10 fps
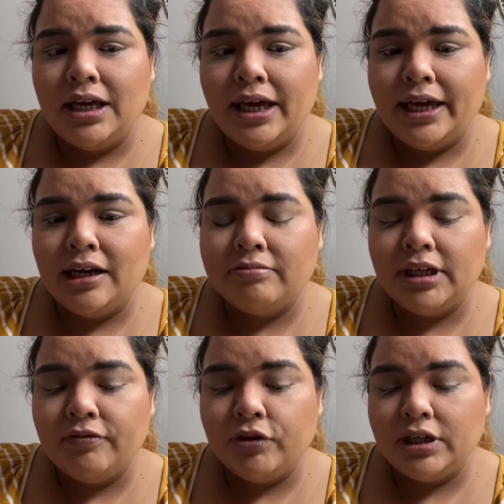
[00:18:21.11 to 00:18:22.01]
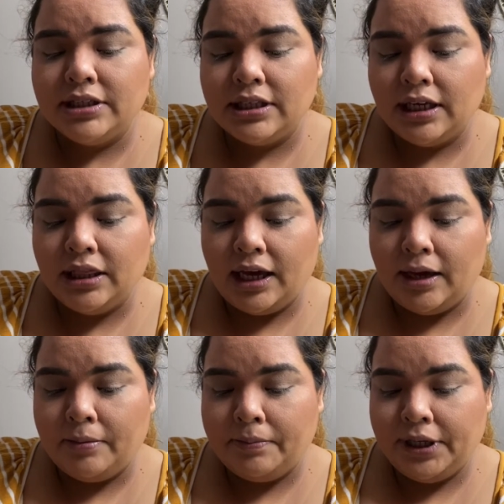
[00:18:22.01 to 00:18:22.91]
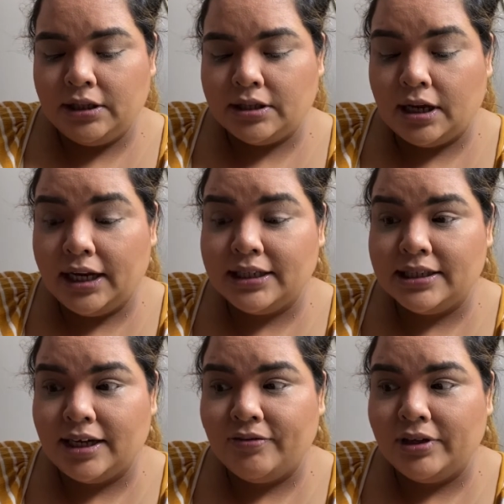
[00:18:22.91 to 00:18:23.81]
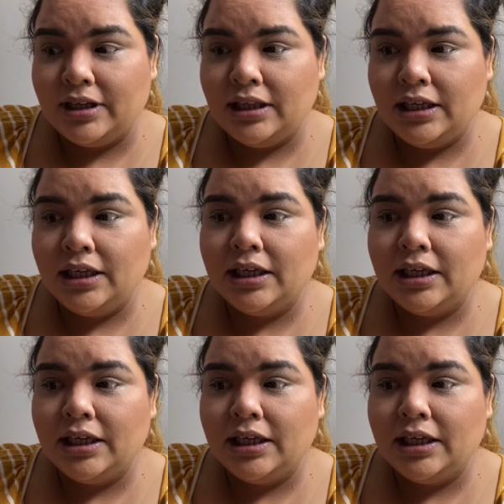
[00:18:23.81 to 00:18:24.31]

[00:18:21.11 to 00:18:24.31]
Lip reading: And I'm thankful to say that because God has definitely